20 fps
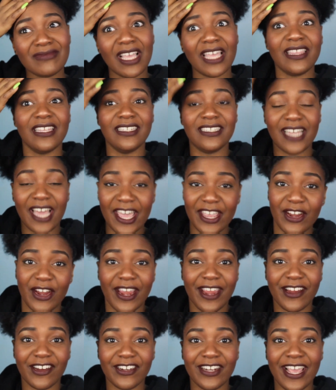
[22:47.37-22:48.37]
and then tie
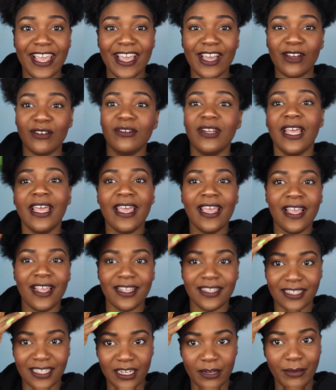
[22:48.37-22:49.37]
your hair down,
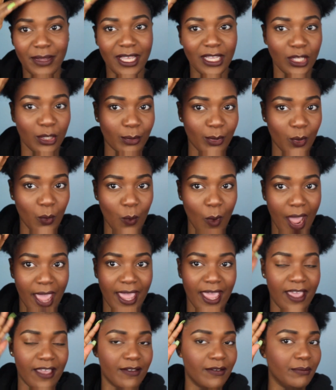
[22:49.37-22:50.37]
it's gonna be a little bit
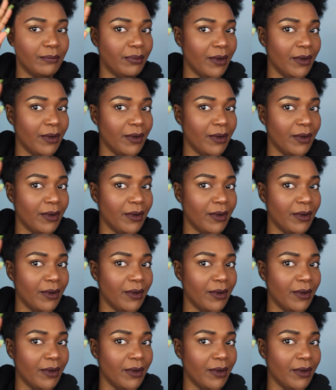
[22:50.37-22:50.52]
white.